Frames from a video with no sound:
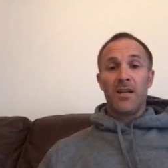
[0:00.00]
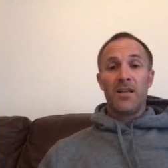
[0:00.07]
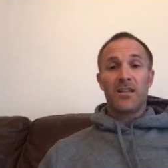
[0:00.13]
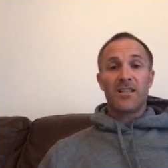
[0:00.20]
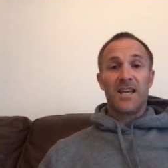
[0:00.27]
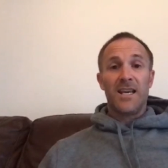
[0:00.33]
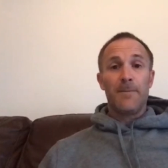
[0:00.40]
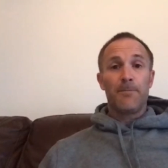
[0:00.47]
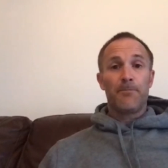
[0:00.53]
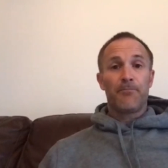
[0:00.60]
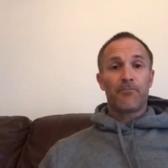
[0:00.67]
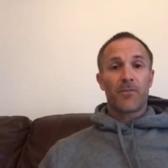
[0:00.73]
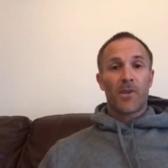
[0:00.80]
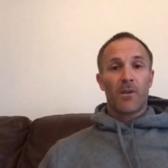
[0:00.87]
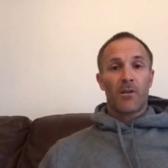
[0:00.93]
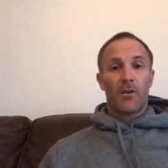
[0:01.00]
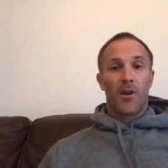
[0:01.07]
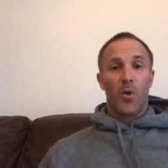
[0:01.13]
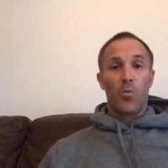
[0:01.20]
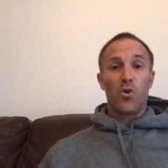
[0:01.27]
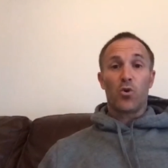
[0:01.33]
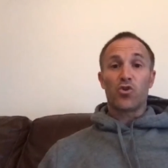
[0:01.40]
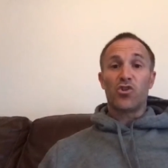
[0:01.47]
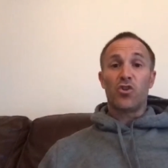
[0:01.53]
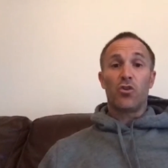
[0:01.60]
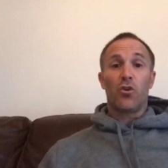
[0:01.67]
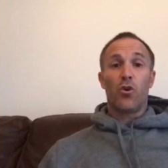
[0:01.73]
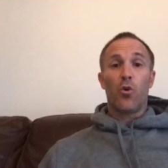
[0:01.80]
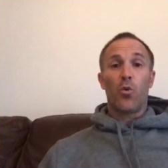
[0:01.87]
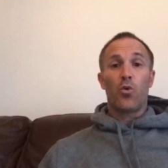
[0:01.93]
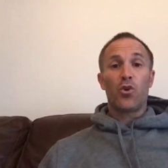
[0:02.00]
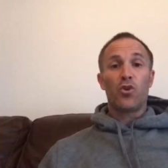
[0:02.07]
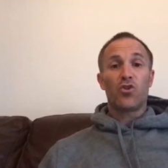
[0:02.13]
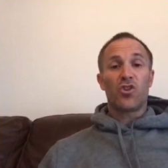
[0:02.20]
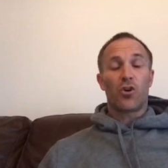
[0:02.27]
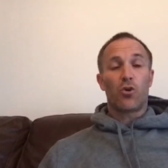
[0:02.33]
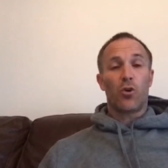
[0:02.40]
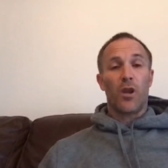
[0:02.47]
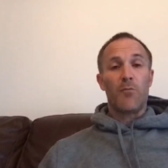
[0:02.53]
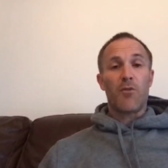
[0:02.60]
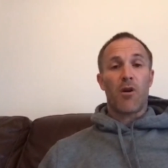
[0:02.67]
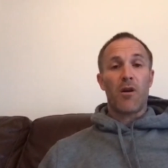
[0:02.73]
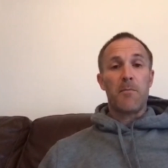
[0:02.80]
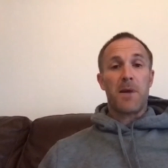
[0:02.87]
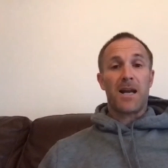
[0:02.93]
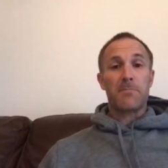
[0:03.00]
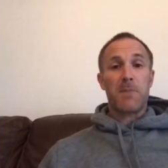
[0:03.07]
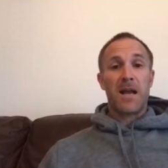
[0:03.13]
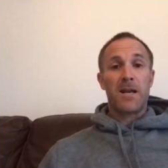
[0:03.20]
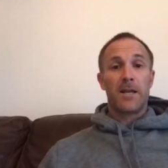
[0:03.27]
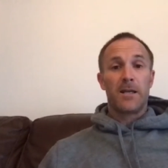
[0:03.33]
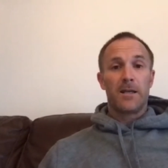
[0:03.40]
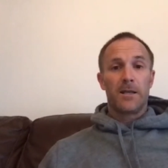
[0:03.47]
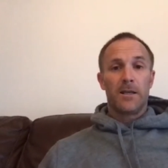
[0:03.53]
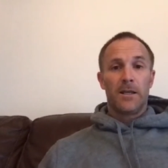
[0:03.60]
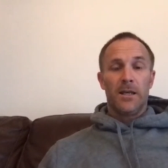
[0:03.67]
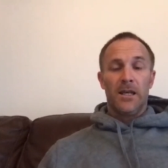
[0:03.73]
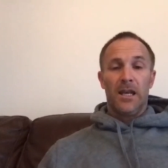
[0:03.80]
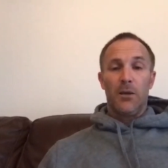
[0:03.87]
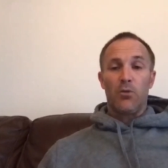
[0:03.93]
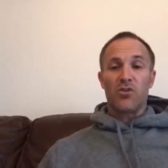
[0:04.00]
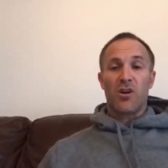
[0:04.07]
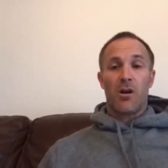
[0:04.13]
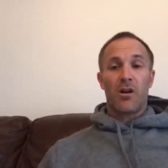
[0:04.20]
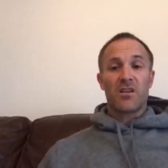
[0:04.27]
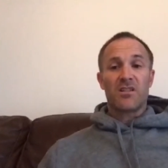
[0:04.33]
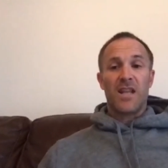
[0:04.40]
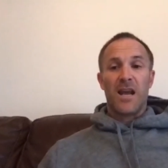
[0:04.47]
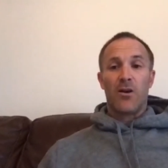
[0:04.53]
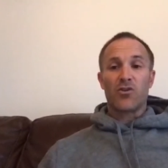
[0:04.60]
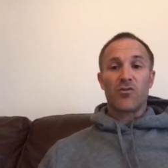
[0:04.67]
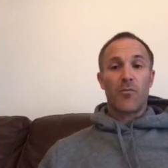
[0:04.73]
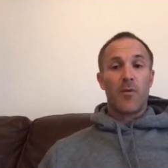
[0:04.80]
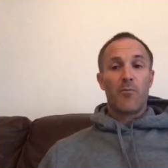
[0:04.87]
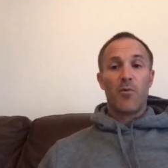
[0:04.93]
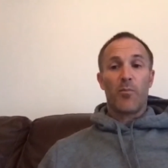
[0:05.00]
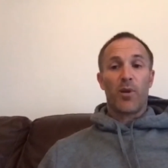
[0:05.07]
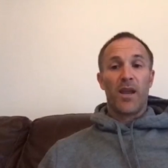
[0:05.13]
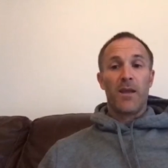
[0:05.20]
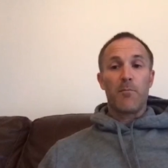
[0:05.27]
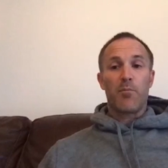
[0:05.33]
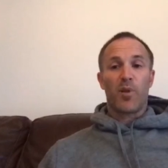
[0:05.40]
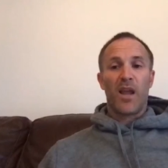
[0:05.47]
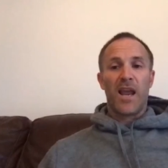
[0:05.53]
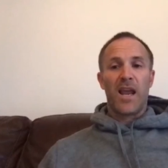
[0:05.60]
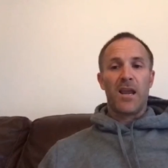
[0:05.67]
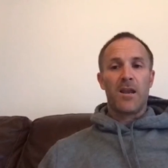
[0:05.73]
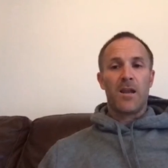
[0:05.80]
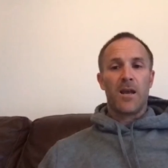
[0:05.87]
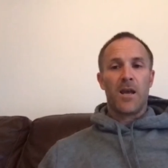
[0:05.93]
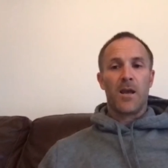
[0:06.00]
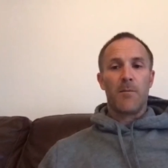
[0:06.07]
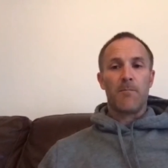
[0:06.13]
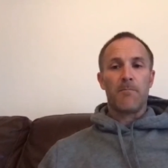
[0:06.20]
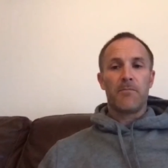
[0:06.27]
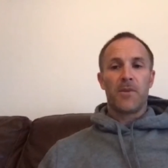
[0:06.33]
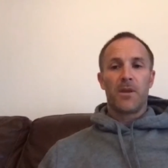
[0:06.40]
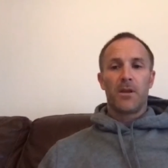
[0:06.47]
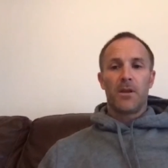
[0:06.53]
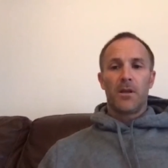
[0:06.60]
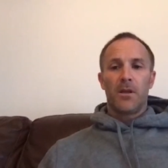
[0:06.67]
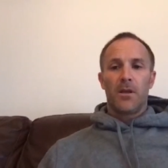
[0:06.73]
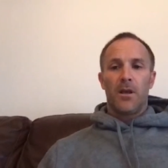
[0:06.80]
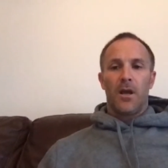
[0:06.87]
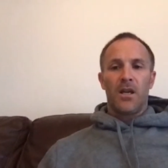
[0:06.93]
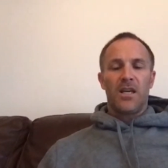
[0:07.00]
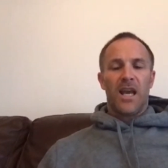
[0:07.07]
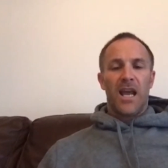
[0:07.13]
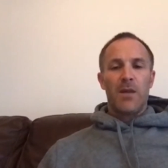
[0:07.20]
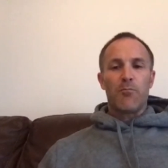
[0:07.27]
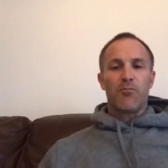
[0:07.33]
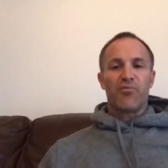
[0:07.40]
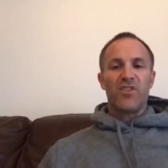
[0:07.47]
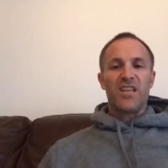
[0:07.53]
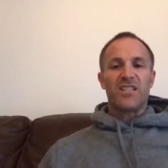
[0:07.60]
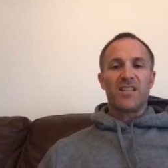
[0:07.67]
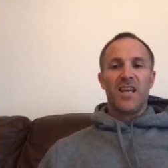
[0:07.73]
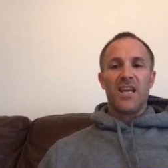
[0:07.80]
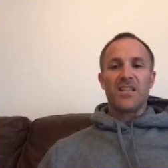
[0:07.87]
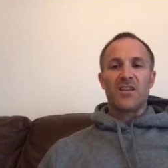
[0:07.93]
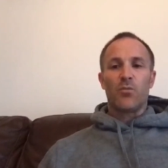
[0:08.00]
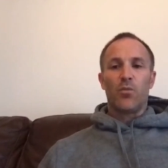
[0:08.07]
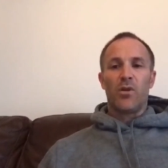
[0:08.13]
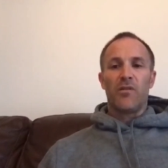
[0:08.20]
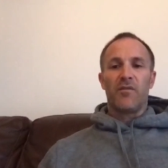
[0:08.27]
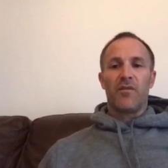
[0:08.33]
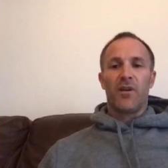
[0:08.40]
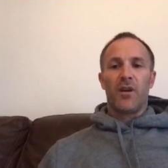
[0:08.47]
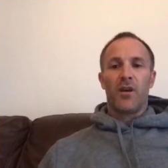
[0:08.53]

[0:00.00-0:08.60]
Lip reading: in the team. We also all used to call him Laurie Madman. He was hard as nails. I remember him playing a game pre-season with